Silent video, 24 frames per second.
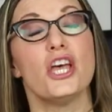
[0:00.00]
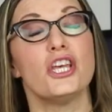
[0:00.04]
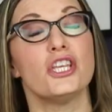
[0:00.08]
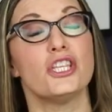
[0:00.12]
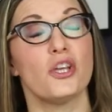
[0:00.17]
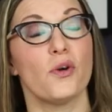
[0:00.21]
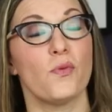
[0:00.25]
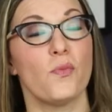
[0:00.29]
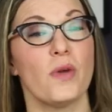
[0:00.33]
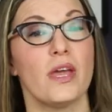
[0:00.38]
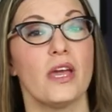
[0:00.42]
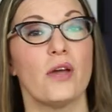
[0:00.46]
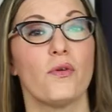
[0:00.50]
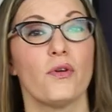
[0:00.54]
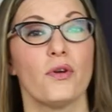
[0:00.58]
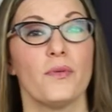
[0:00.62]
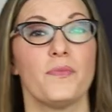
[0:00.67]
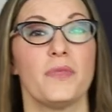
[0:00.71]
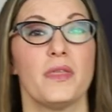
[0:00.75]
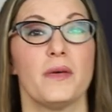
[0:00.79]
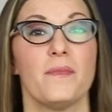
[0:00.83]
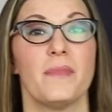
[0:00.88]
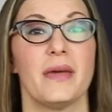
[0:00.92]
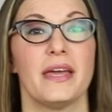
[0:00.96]
So we
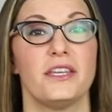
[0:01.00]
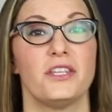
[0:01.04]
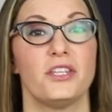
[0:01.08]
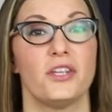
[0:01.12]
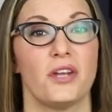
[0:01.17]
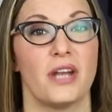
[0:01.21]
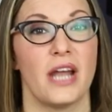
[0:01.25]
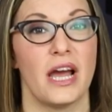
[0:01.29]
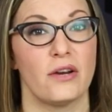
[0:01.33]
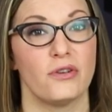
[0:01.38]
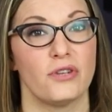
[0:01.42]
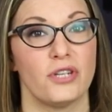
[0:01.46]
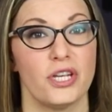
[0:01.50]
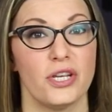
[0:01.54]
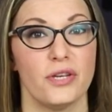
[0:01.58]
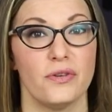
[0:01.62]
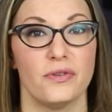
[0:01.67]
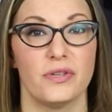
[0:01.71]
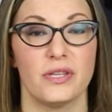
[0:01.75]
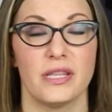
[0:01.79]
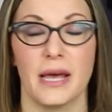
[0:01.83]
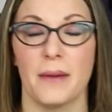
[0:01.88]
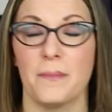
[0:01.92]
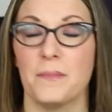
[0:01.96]
grouped them based on how she
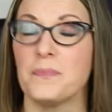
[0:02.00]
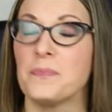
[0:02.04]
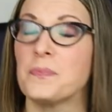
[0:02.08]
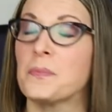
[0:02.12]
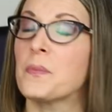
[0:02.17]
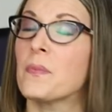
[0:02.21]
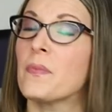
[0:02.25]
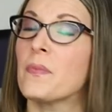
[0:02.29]
used them.